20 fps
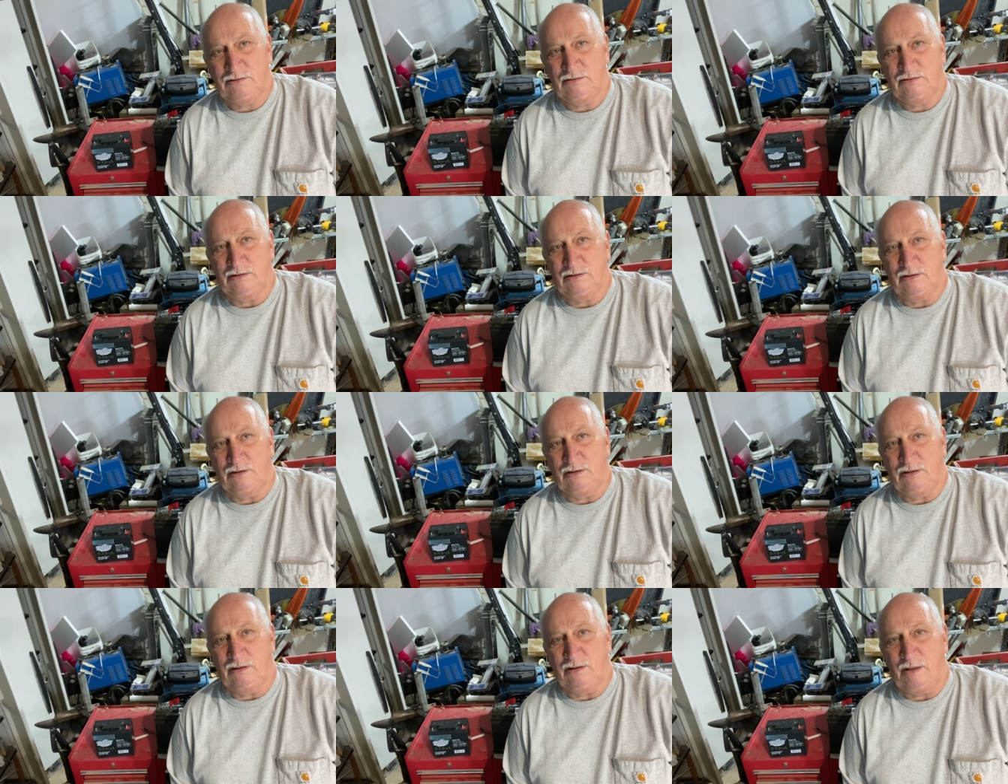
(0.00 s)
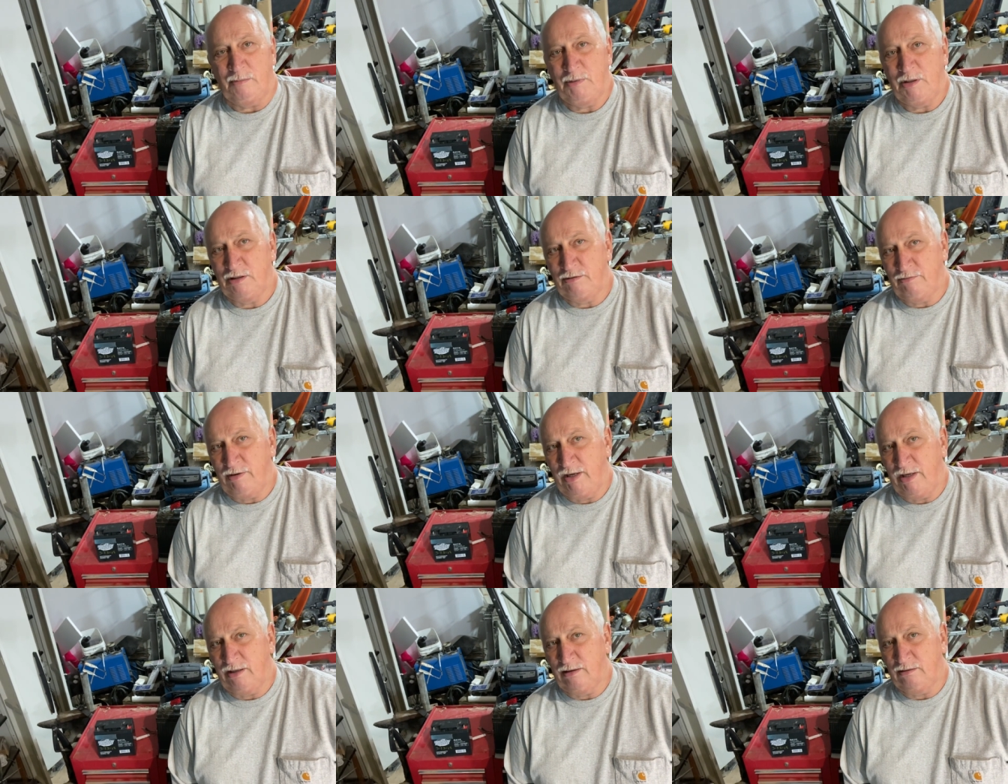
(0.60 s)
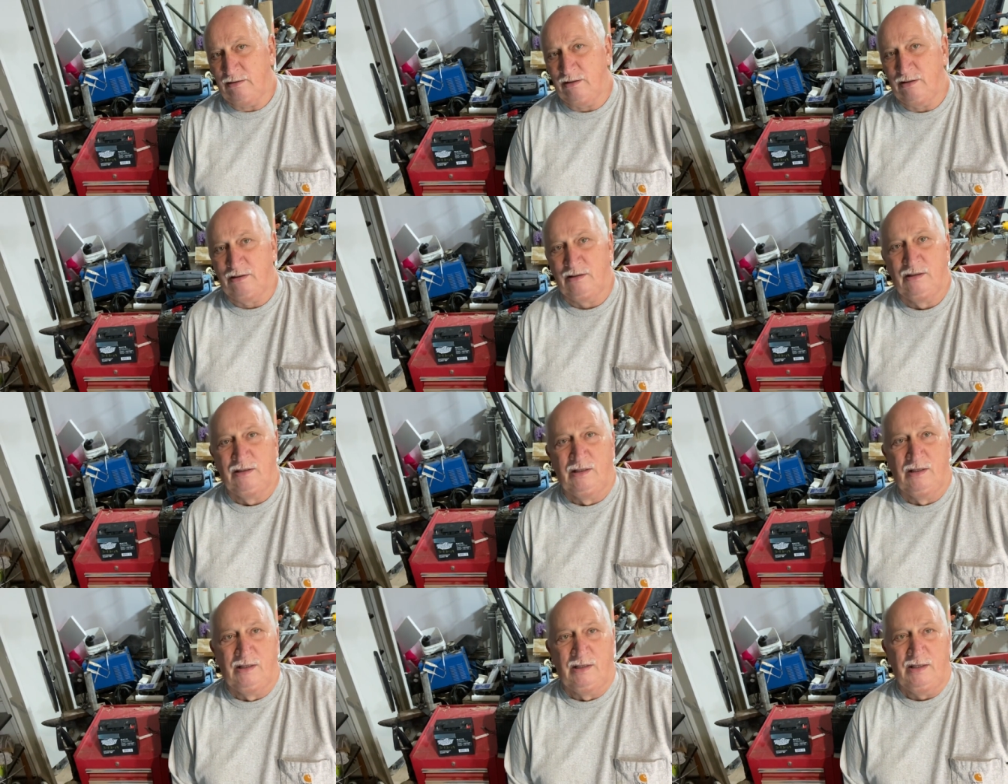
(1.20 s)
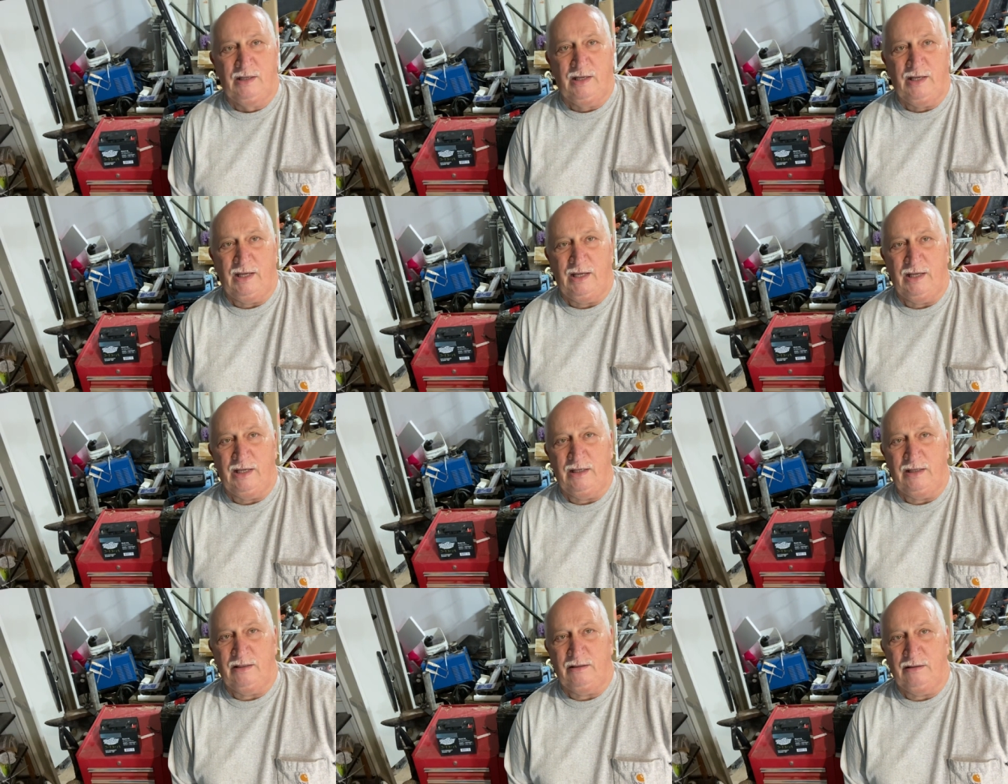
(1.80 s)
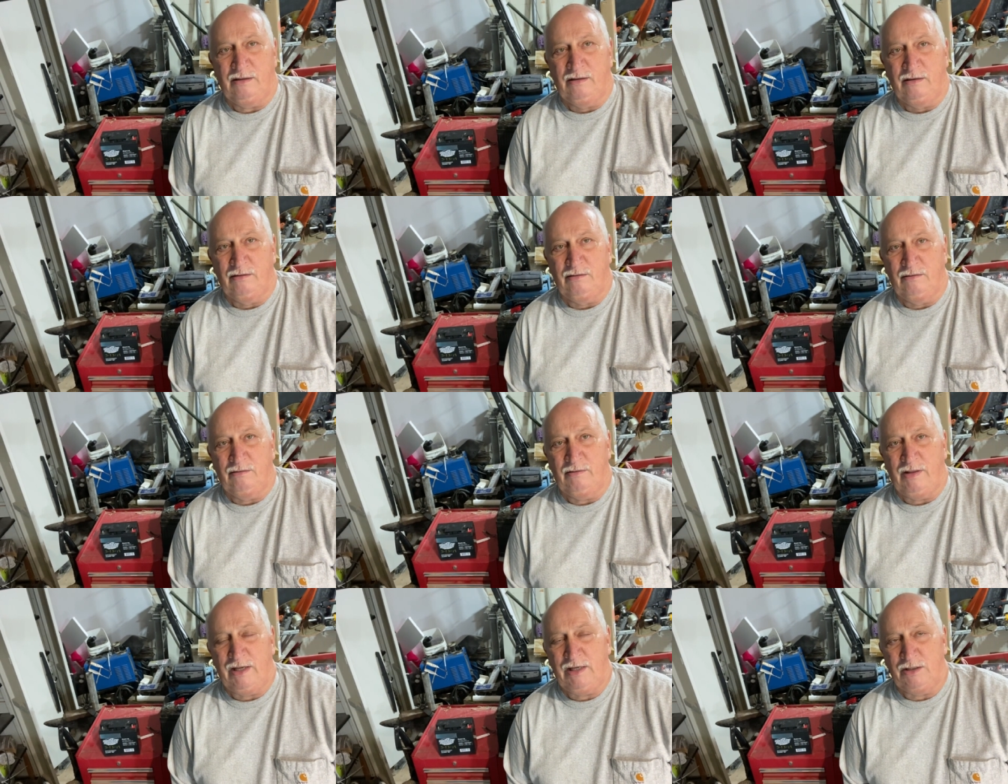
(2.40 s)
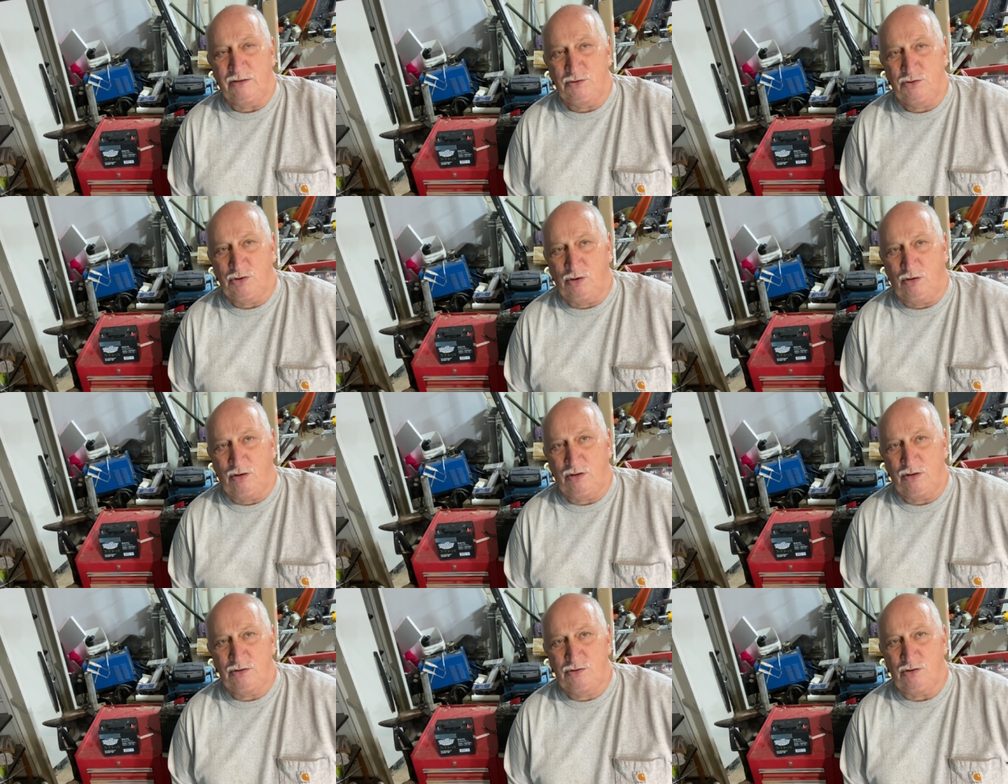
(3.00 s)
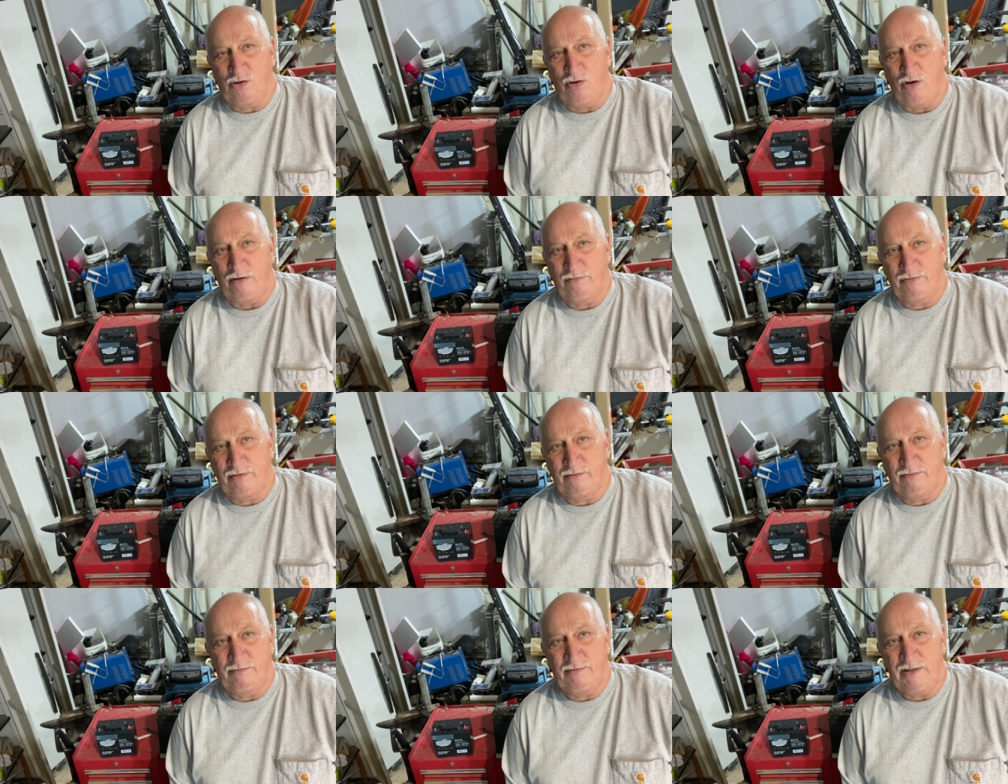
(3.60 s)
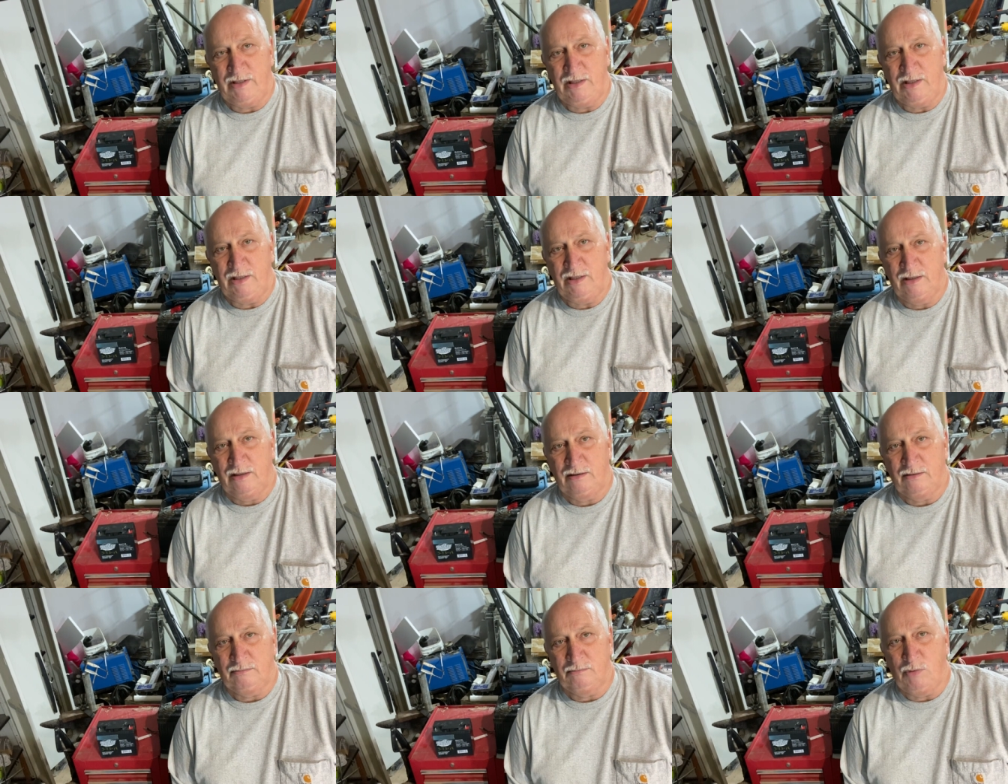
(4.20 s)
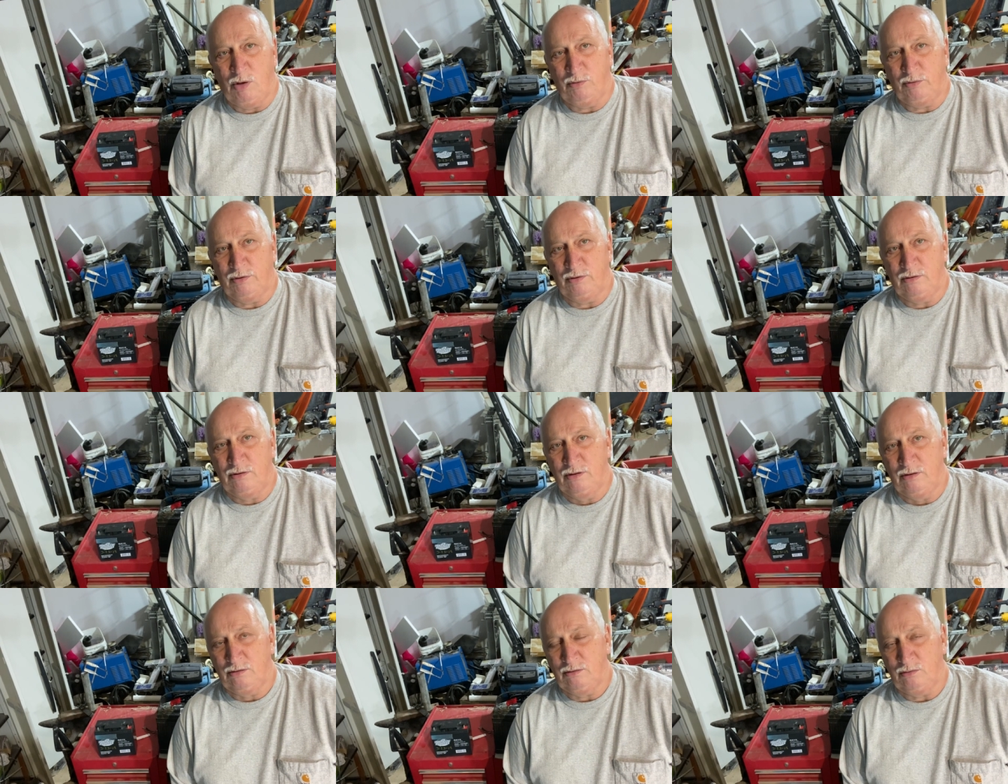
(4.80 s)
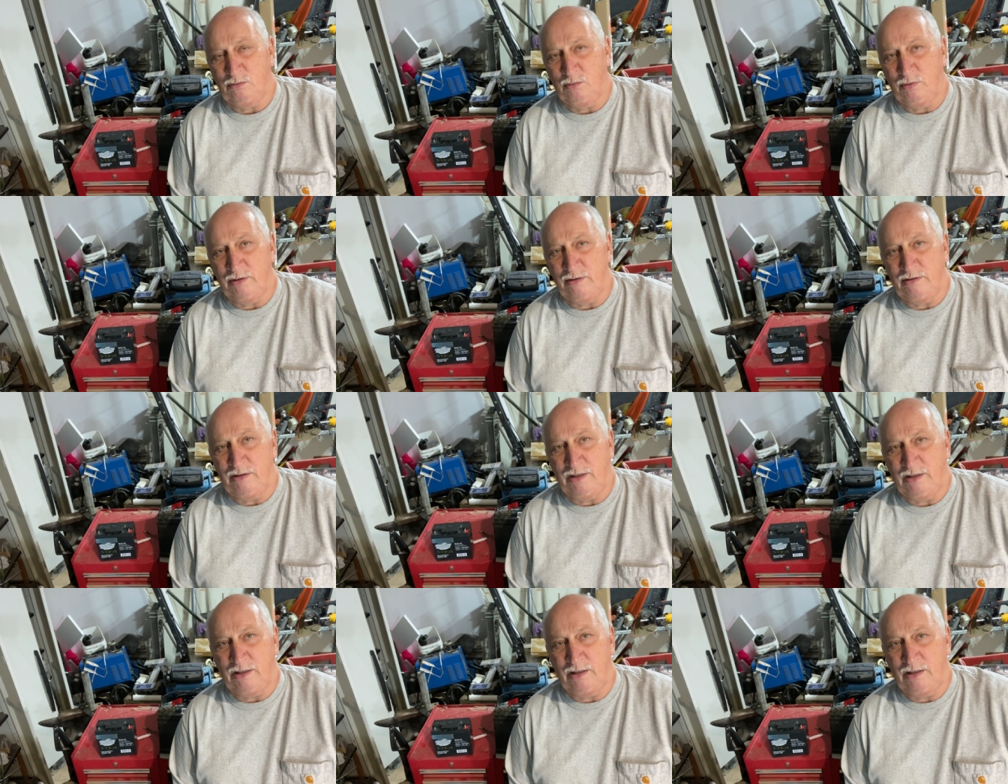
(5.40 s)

I'm in the van and they can charge off of the motor when